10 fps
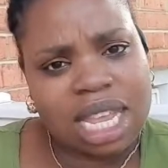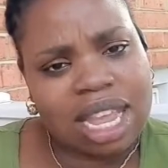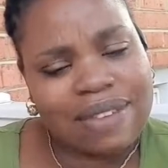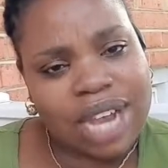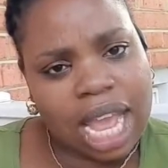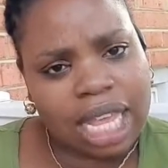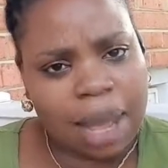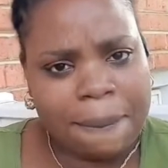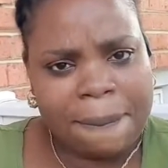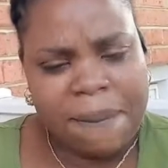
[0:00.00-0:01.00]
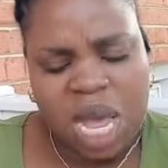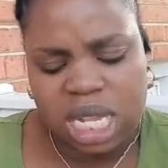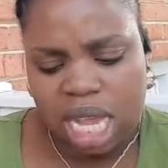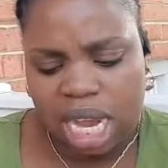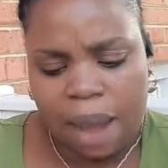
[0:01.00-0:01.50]
behave like you're
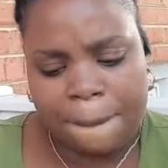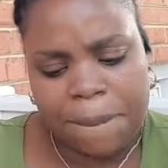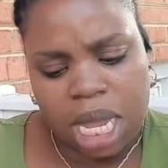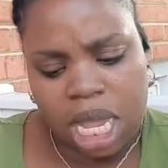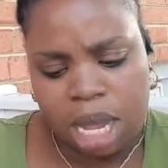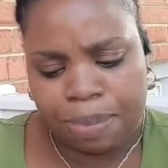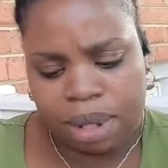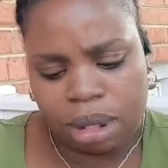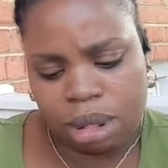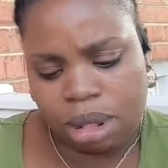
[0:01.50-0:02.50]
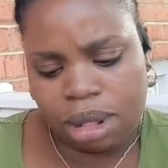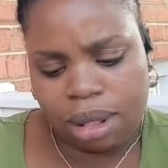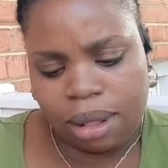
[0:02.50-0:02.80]
better than people.